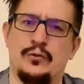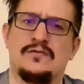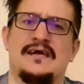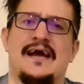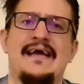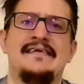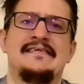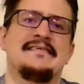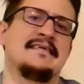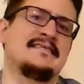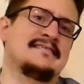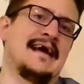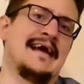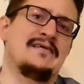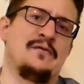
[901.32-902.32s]
taste that
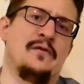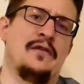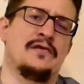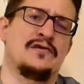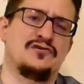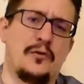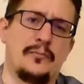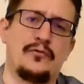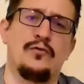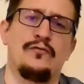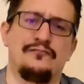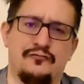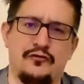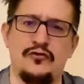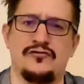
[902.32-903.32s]
stays with you, the tropical
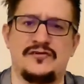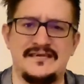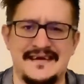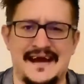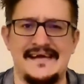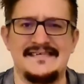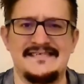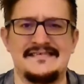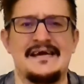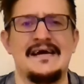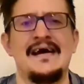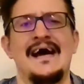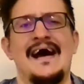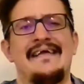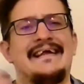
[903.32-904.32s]
fruity taste,
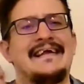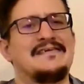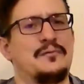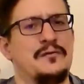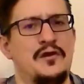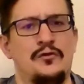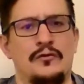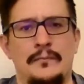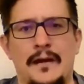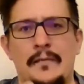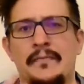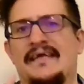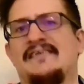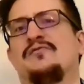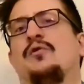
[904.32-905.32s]
and that's what you
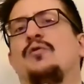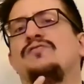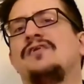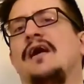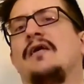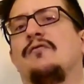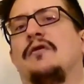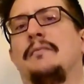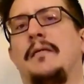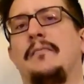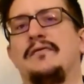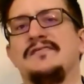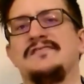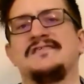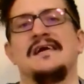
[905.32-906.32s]
remember, that's what your tongue
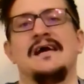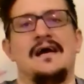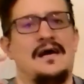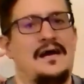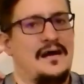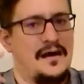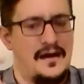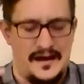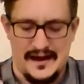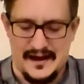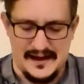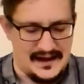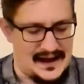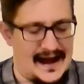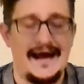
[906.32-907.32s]
remembers,
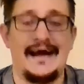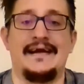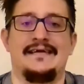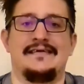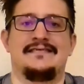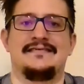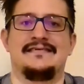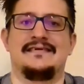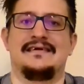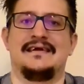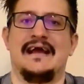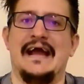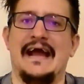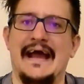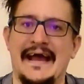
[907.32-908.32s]
and
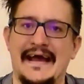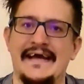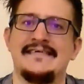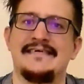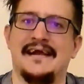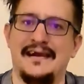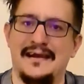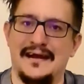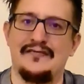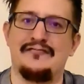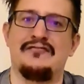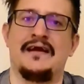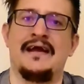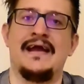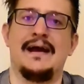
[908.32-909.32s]
it is a
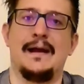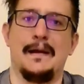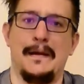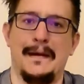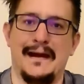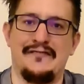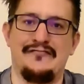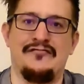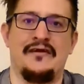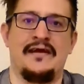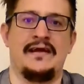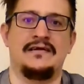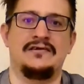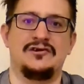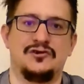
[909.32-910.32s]
lovely, lovely
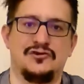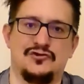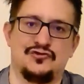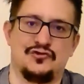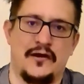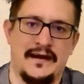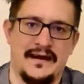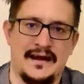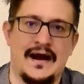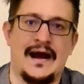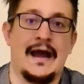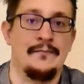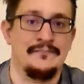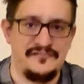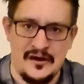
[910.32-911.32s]
drink.
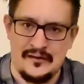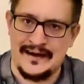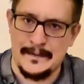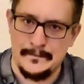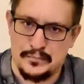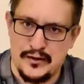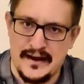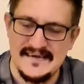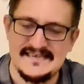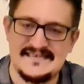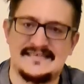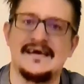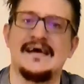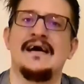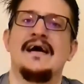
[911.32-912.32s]
I am very
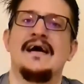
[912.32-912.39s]
impressed.